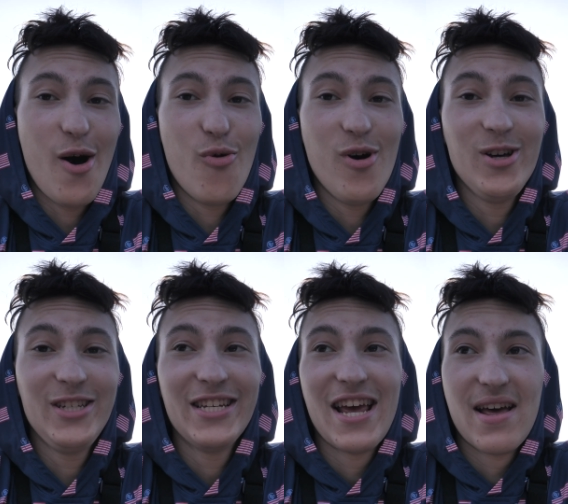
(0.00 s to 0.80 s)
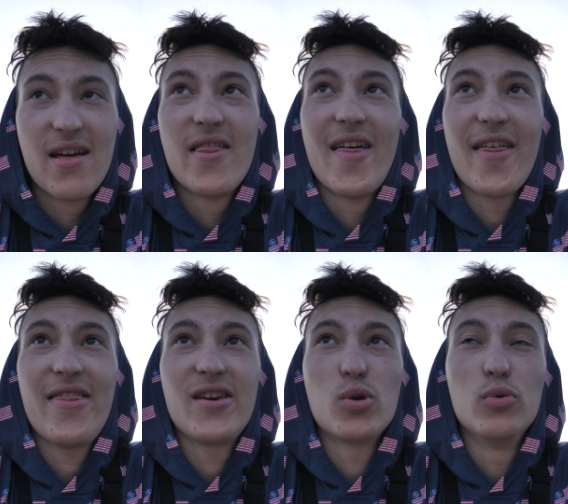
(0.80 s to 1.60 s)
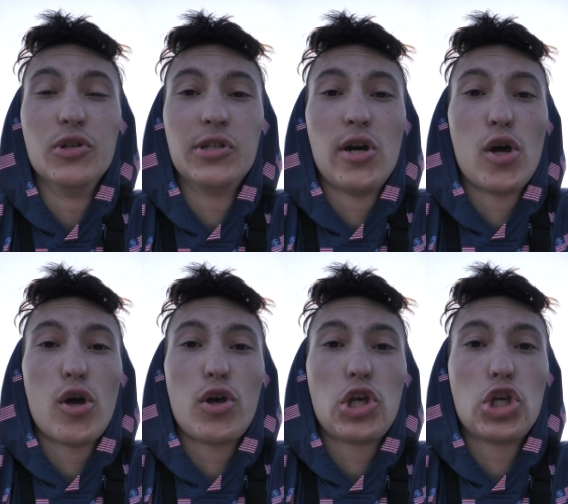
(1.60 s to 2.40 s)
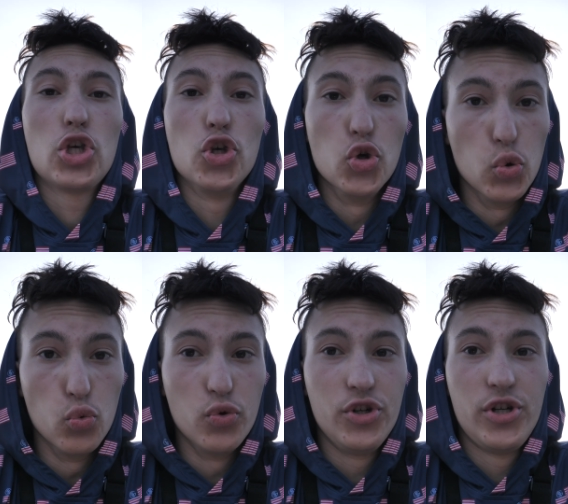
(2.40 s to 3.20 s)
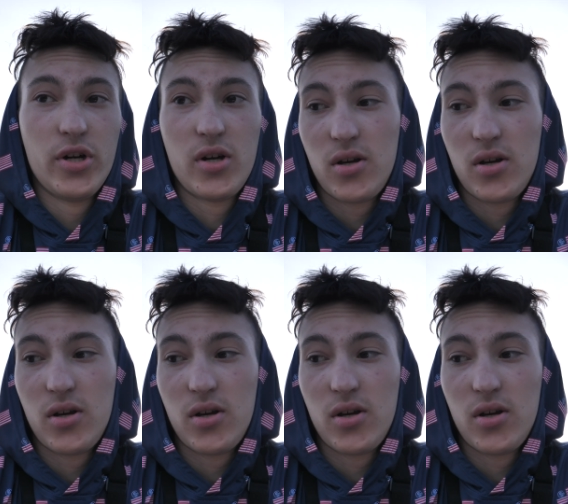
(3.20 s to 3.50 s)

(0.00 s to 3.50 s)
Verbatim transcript: that was, that thing was huge.